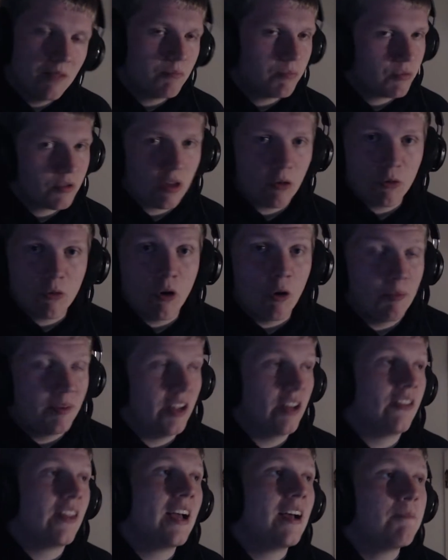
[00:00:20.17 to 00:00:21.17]
Don't quote me
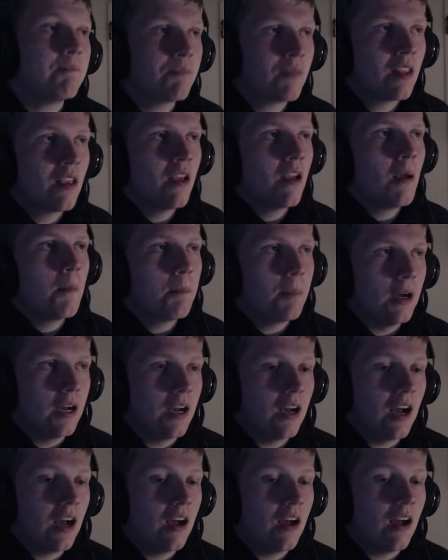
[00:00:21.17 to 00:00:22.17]
on that.
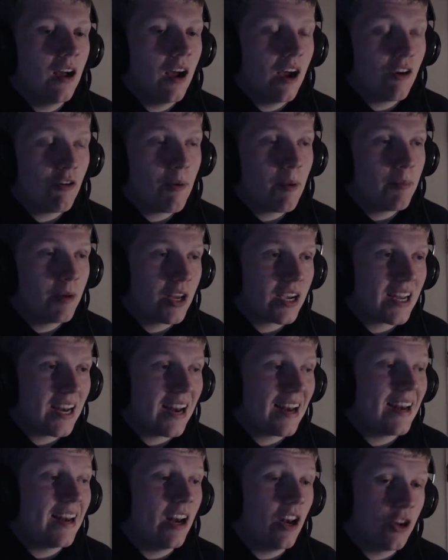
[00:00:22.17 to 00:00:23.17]
But I remember looking at
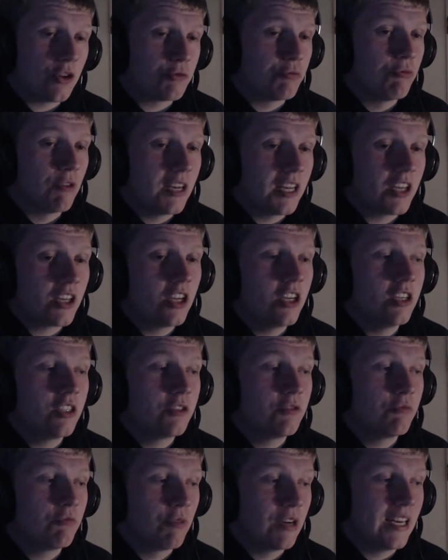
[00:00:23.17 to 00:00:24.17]
it, it looked really good,
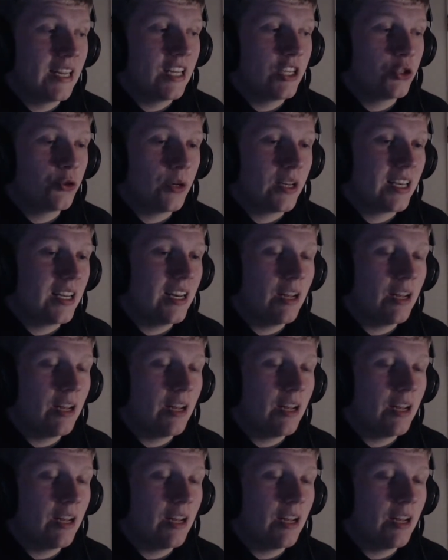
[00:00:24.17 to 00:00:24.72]
really intriguing.